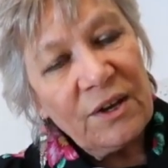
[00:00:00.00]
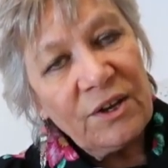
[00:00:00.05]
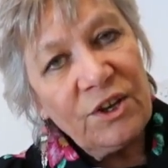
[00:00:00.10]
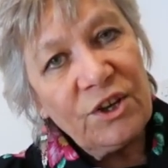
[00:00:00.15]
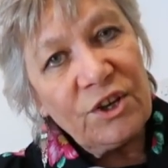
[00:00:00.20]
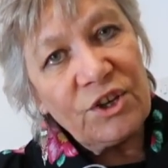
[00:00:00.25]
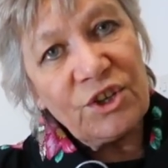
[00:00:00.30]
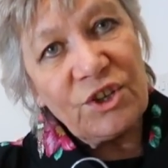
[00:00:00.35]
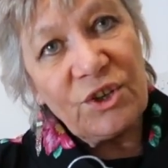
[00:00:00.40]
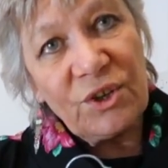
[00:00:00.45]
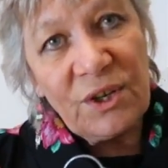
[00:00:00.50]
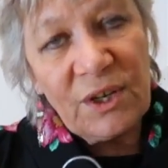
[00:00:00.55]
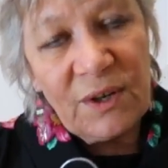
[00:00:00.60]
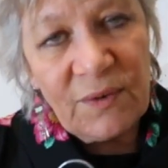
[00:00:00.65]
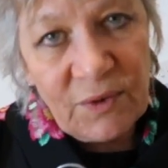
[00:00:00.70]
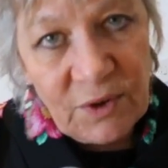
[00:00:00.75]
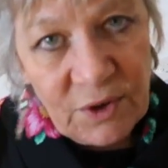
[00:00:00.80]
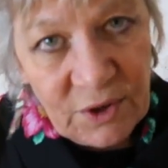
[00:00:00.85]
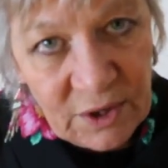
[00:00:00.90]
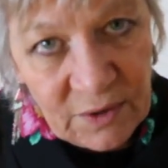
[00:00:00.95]
You shouldn't
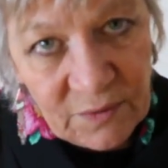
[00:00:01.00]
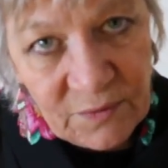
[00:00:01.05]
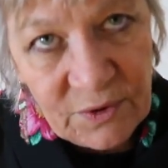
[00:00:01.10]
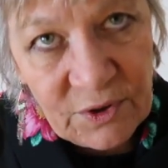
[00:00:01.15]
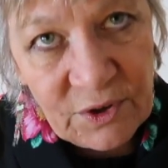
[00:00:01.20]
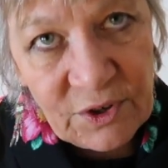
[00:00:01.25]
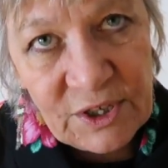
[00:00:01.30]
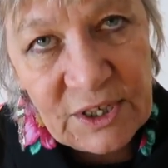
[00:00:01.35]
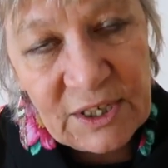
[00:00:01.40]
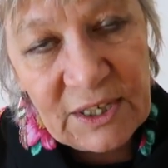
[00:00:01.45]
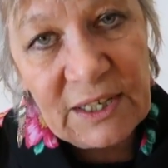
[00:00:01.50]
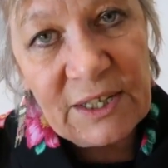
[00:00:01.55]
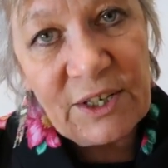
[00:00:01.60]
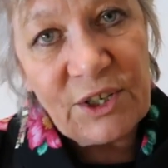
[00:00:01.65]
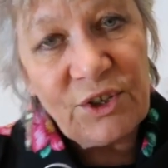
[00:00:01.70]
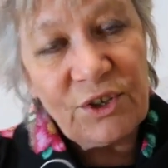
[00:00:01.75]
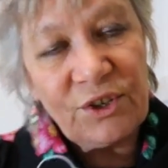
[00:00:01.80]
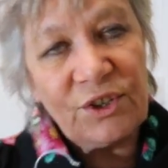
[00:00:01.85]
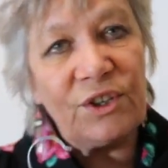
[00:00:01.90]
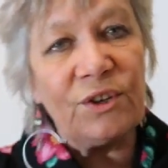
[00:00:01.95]
have cut it vertically,
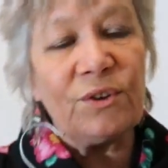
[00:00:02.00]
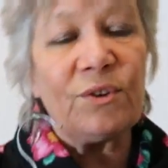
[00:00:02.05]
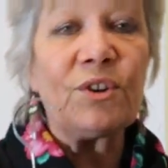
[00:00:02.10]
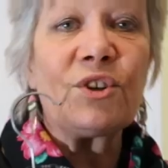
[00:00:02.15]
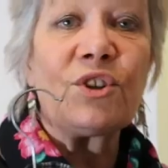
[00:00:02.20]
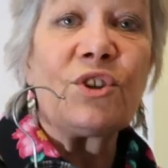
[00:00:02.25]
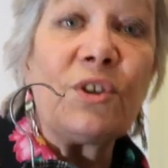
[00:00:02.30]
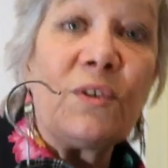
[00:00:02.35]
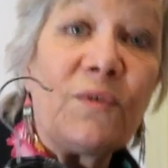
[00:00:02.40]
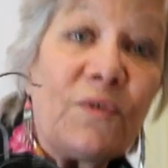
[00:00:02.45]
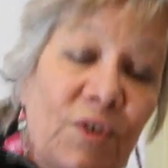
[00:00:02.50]
should you? You should